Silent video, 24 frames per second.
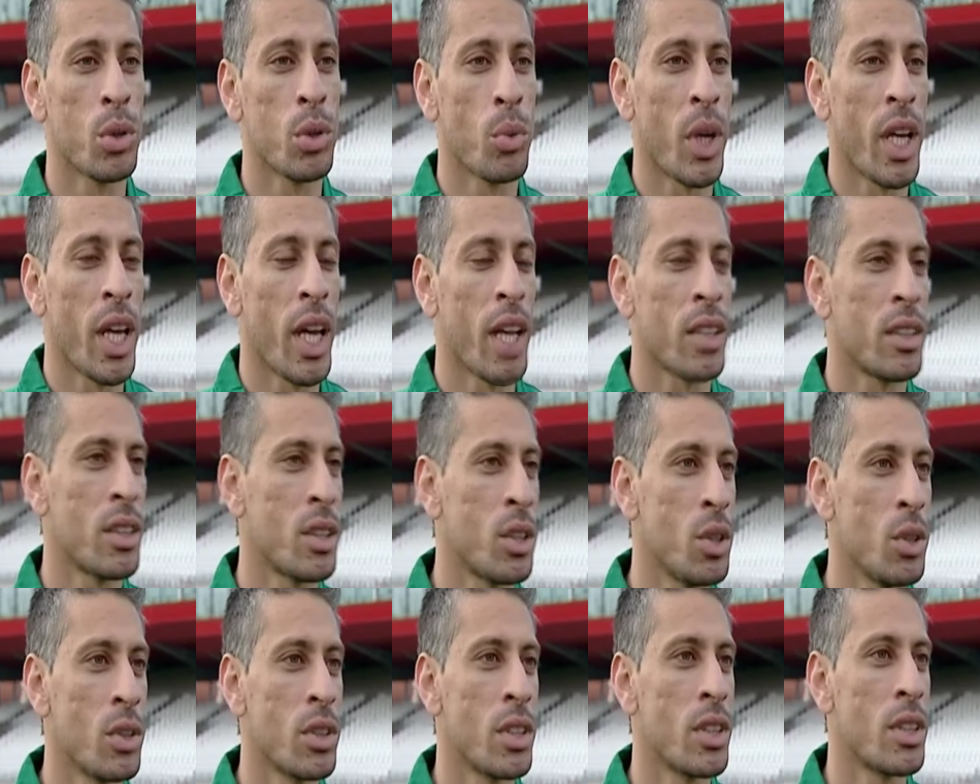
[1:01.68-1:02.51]
the way he
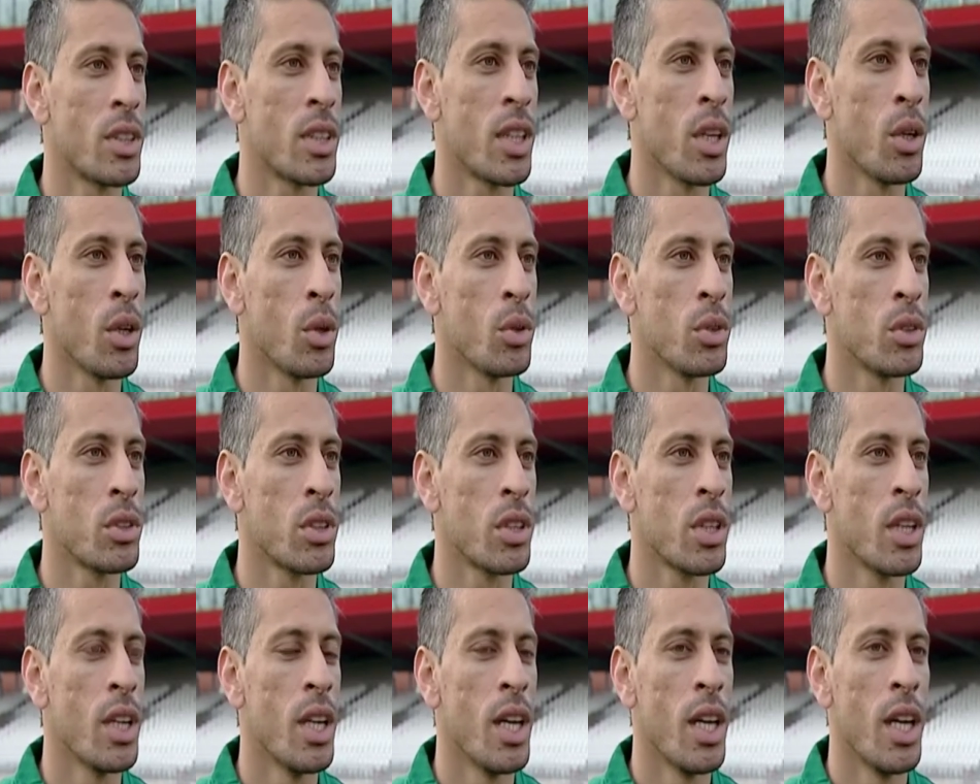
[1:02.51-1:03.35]
executes his
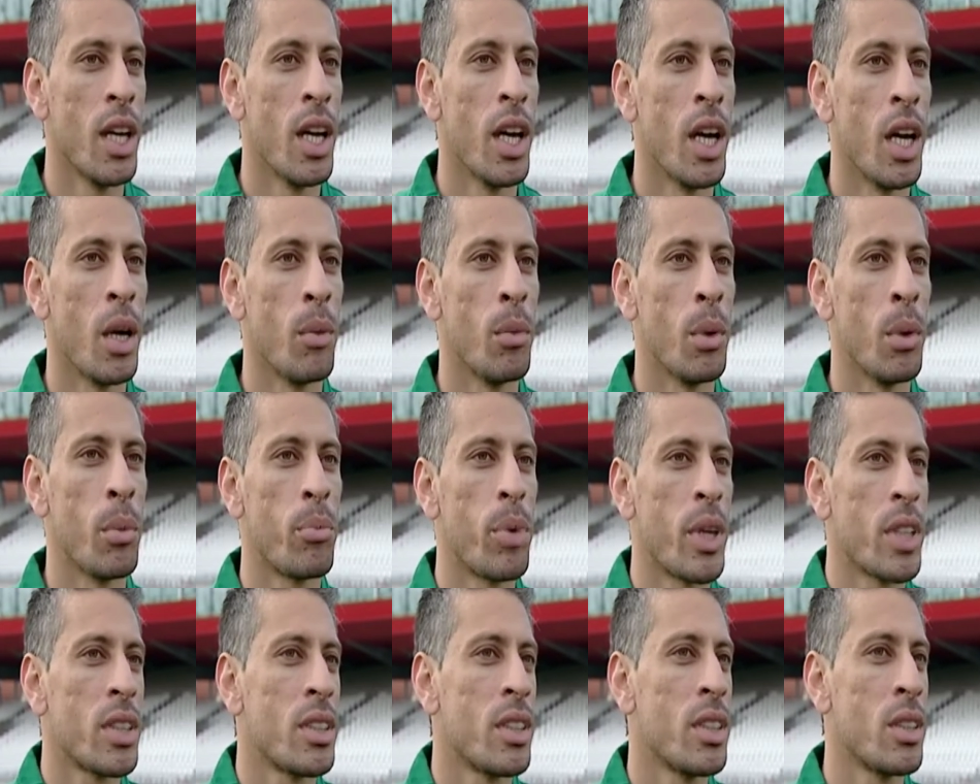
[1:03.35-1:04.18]
skills in
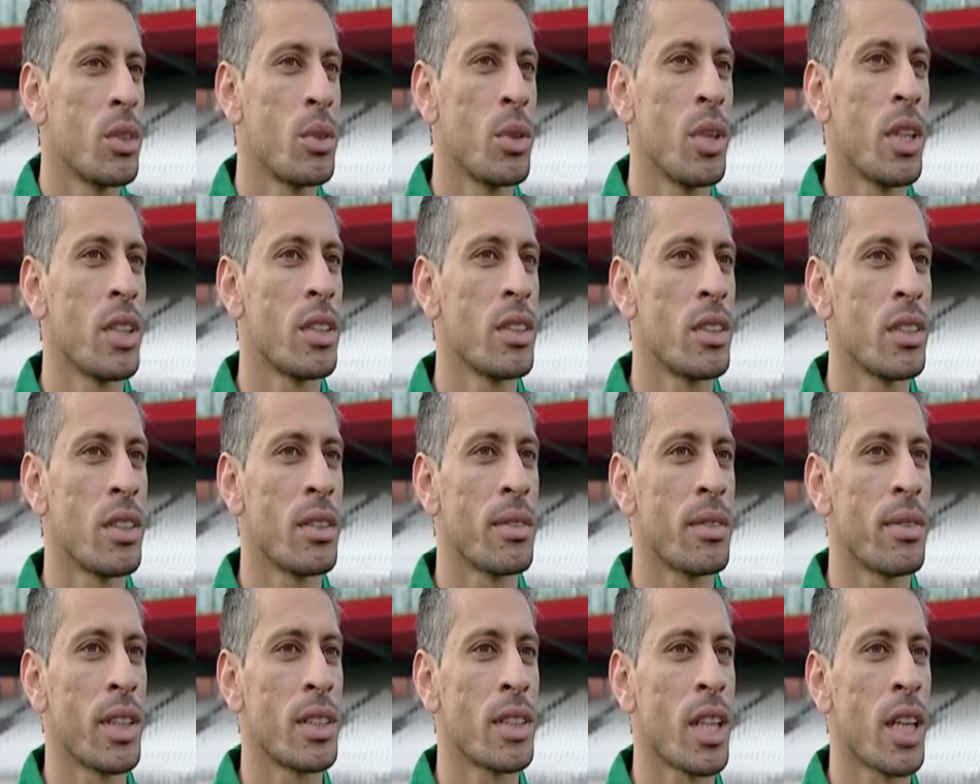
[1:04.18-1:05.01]
pressure situations
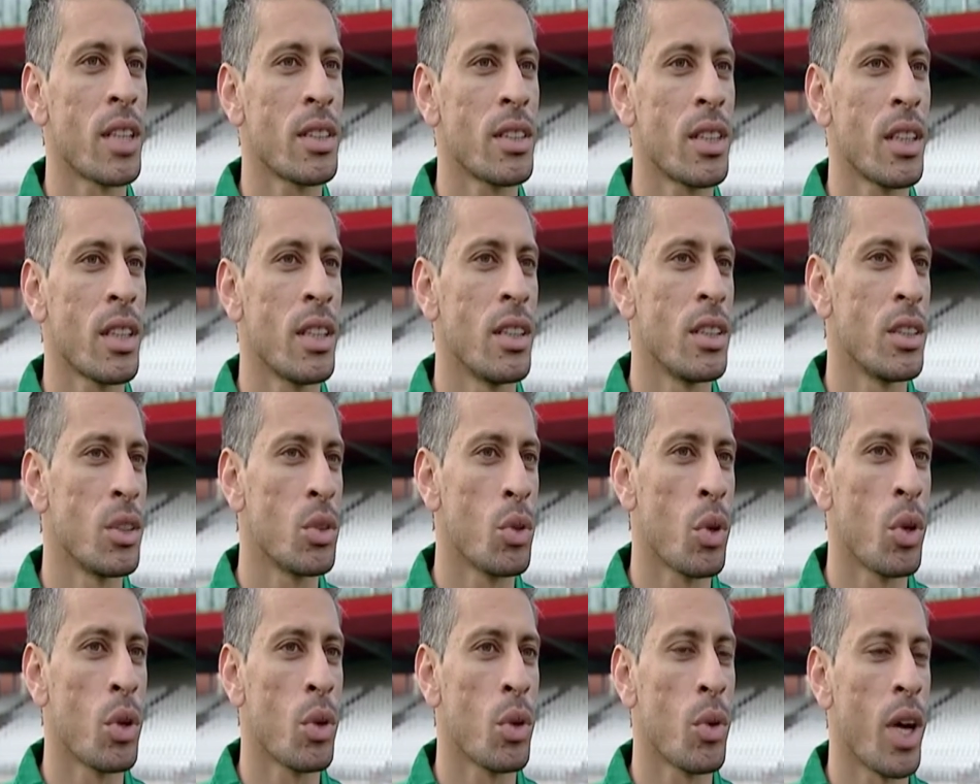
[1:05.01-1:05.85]
is fantastic, and he's
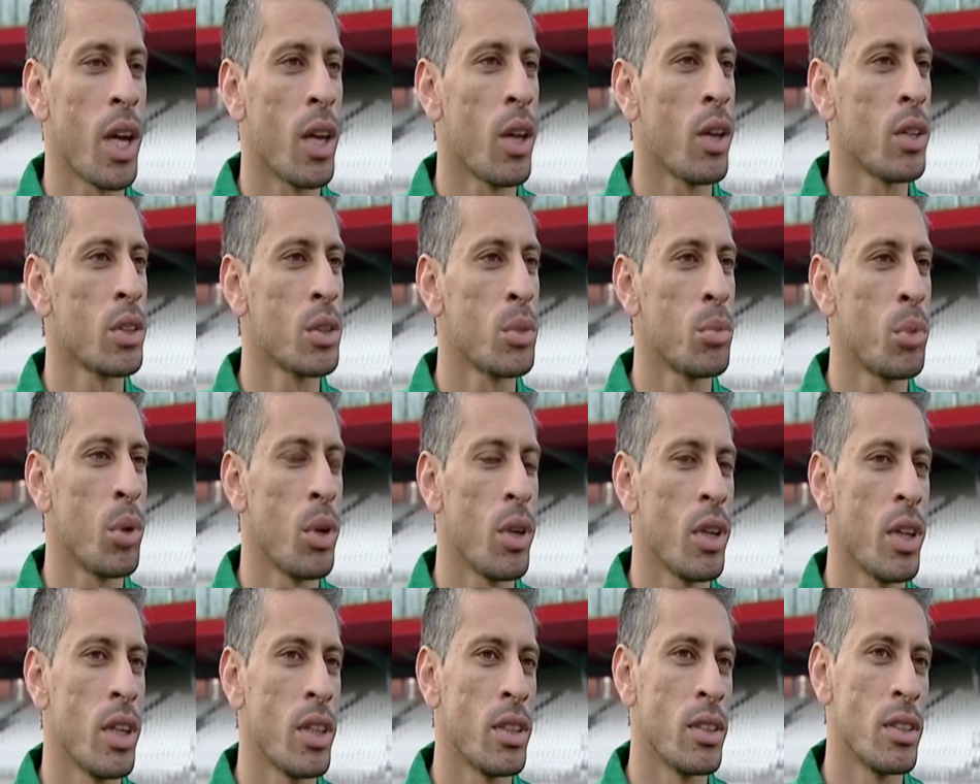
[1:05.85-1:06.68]
grown quite a lot as a
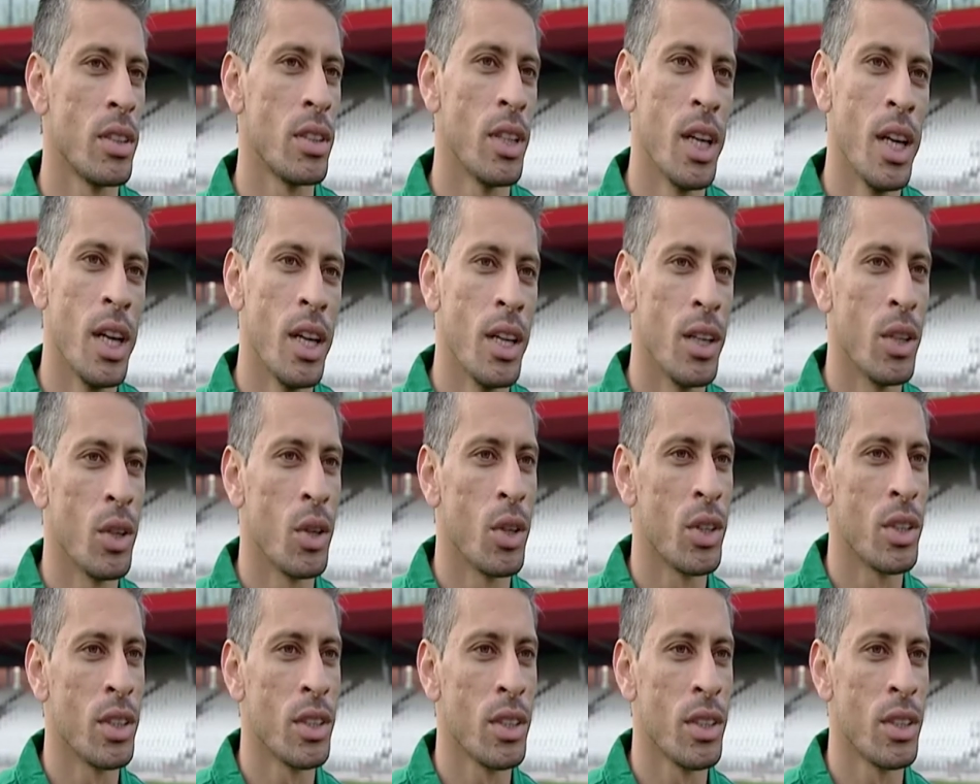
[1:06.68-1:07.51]
bowler, and you
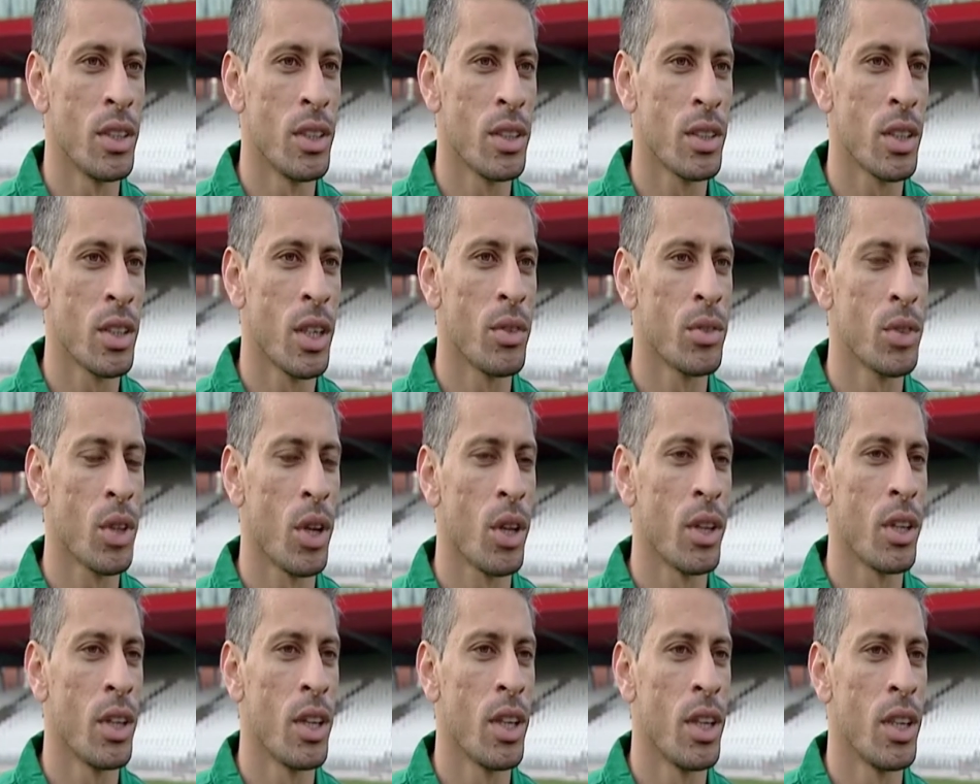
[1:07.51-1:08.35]
know, he deserves
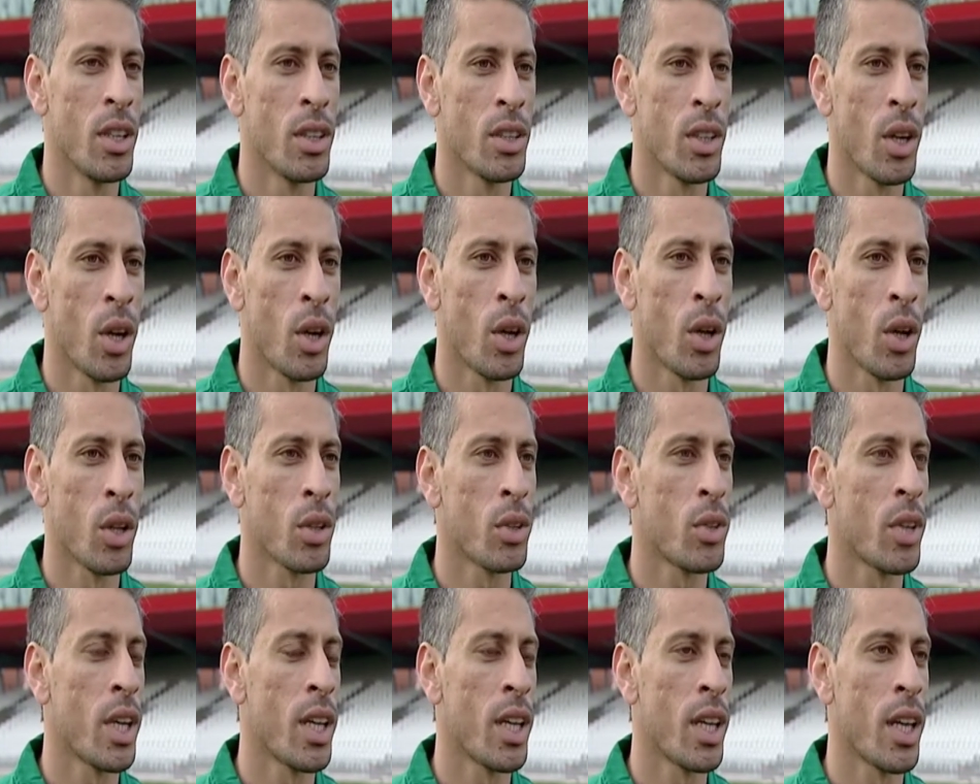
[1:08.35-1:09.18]
all
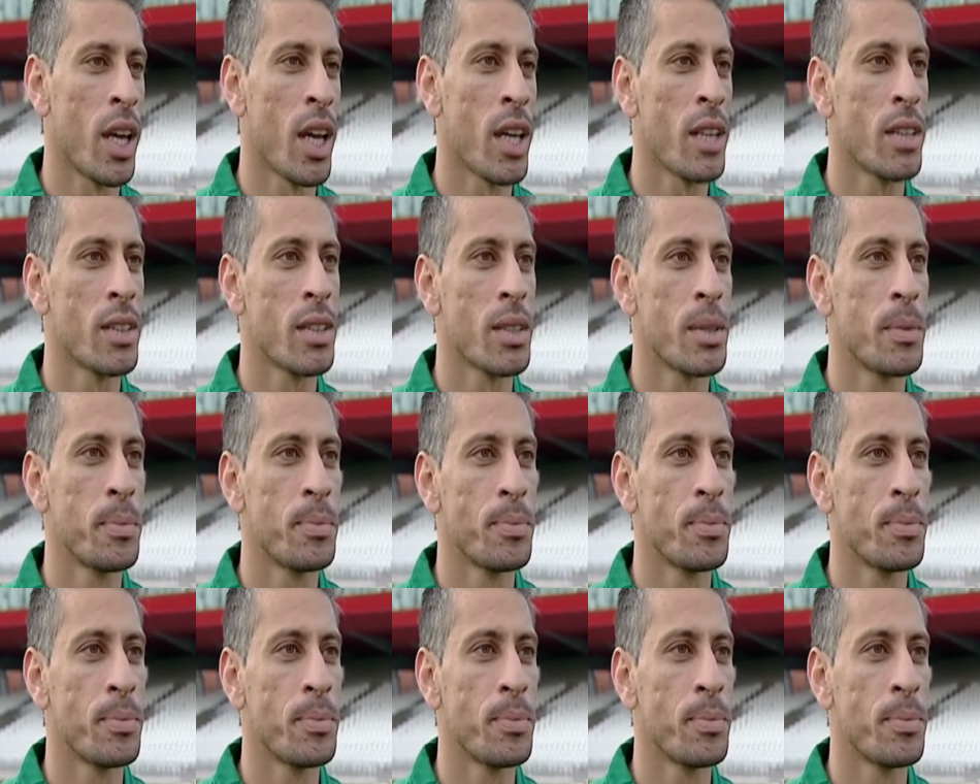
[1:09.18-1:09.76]
the credit he gets.